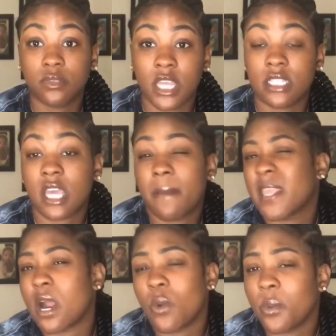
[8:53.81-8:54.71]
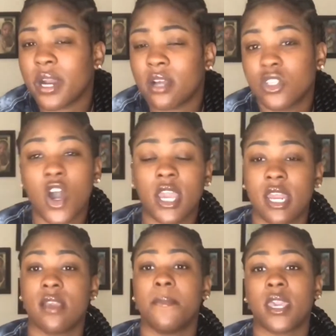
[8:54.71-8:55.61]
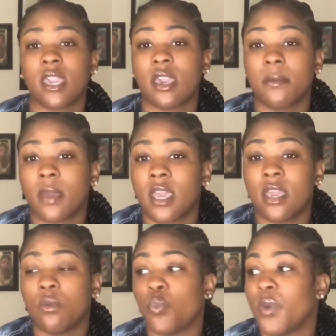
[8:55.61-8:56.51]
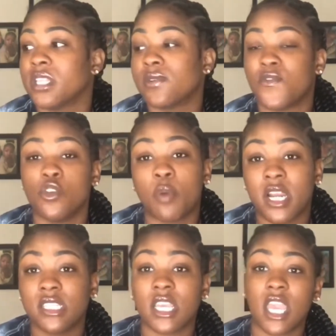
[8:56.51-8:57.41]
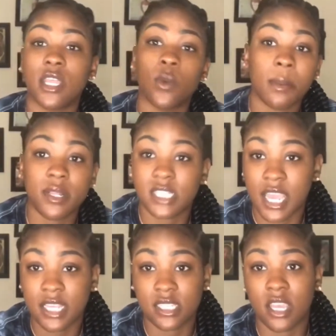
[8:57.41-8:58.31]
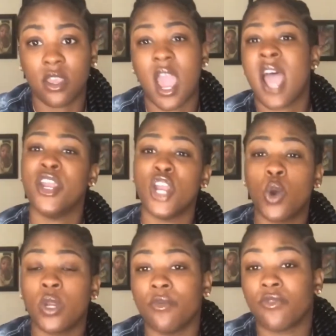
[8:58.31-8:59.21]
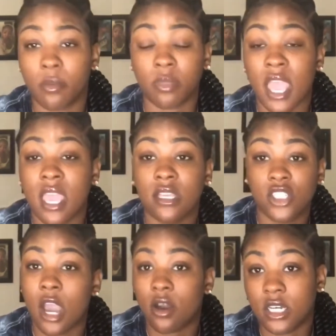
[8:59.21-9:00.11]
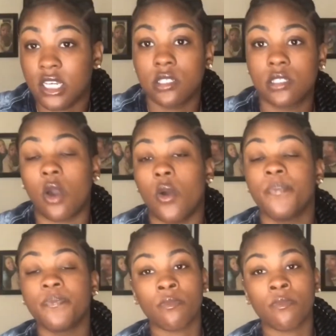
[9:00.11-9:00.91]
That time that I went without talking to him, me and him had went to a few parties together. We've been texting. I'd known him from like childhood, so